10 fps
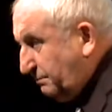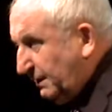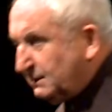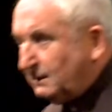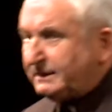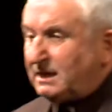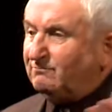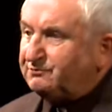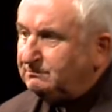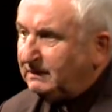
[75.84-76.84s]
Bird. I come
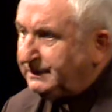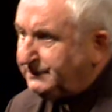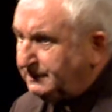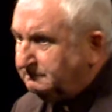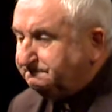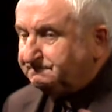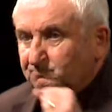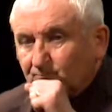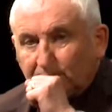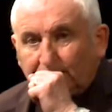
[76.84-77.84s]
from London.
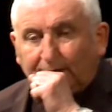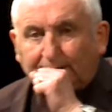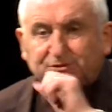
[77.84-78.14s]
I'll